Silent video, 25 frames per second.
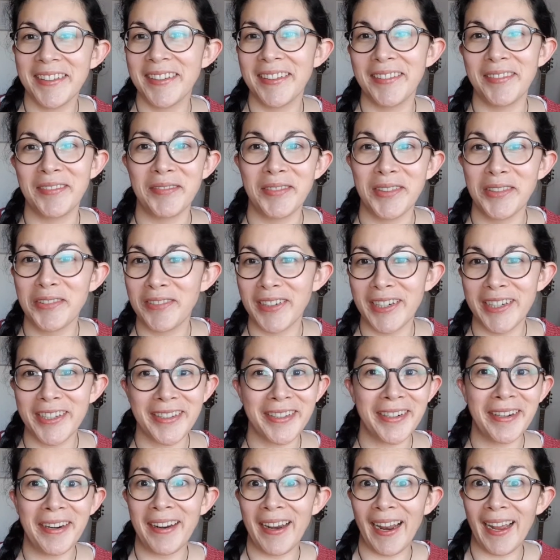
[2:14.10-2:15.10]

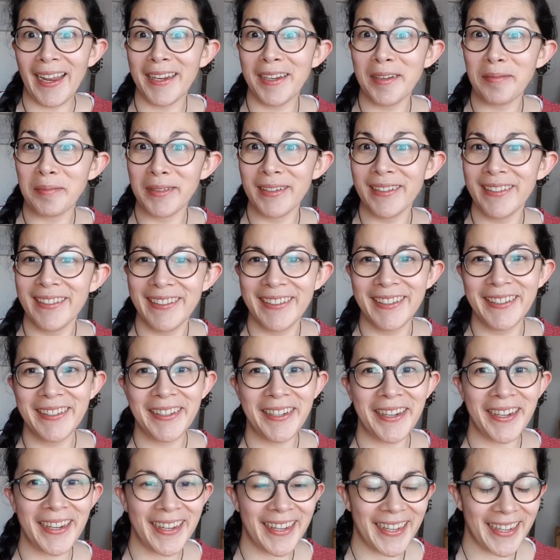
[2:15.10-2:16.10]
refreshing, likable,
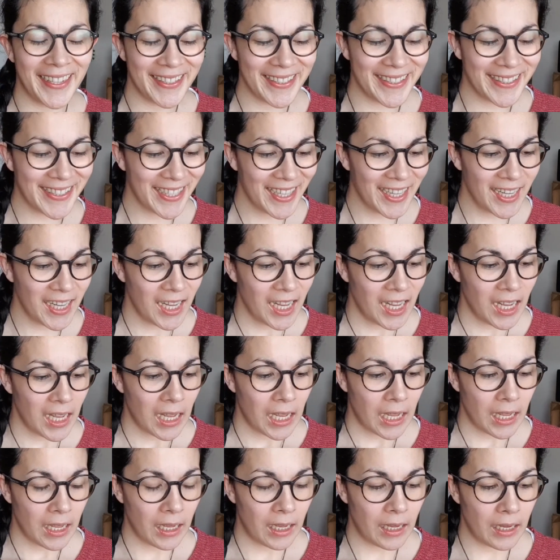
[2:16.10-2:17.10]
I guess.
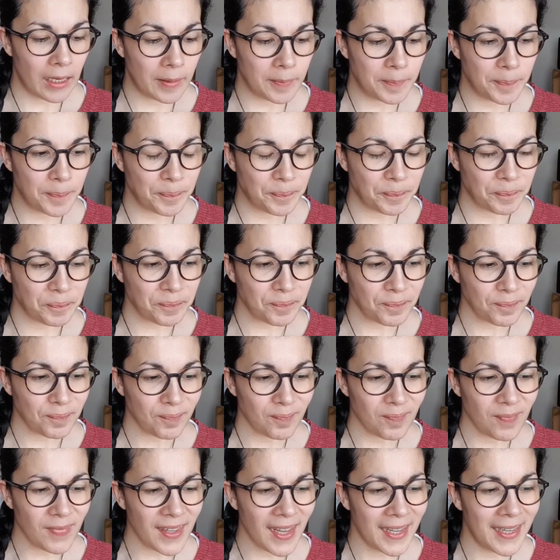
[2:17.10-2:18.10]
And
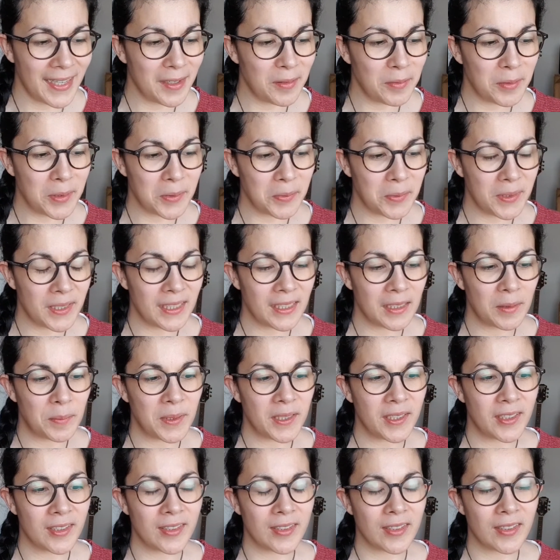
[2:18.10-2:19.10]
it was weird
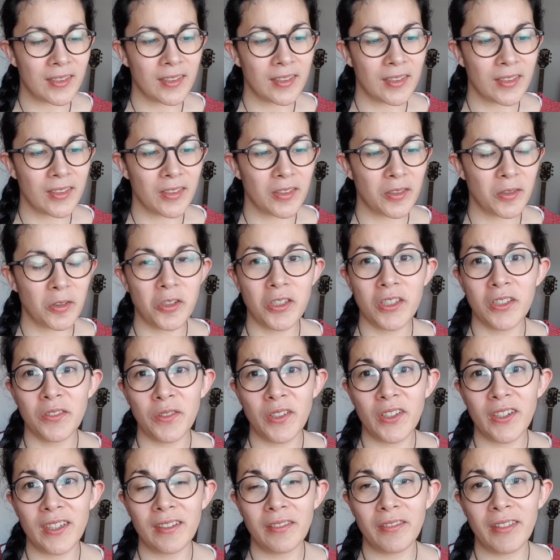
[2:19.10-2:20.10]
because so she's
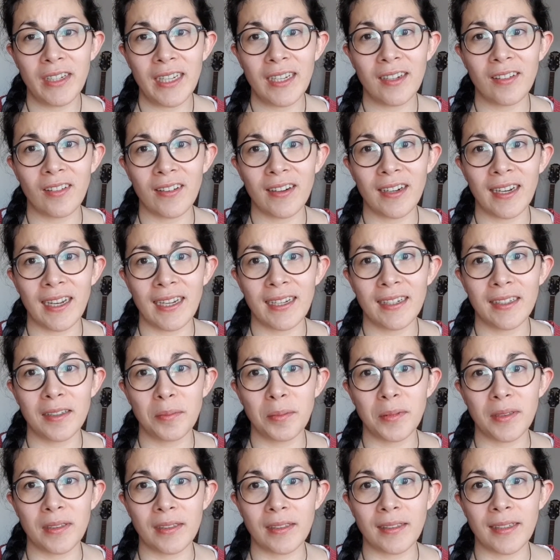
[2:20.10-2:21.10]
really not
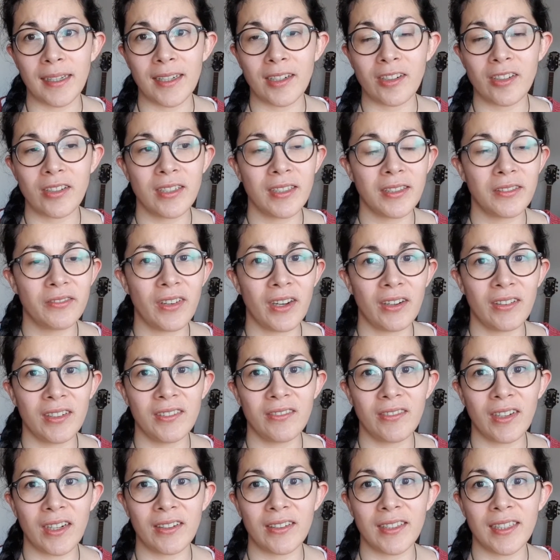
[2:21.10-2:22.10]
likable, and she's
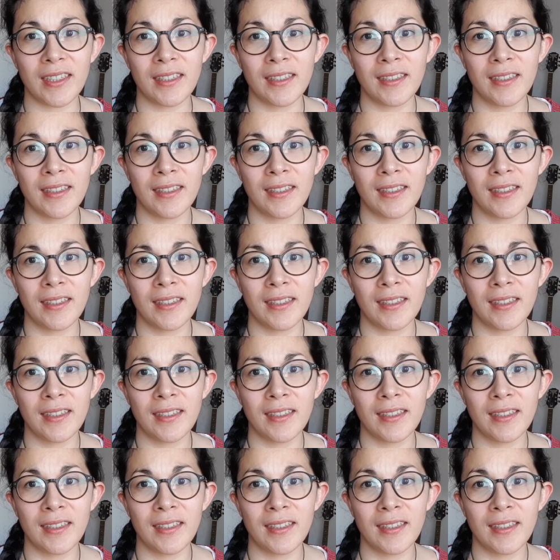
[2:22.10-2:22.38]
very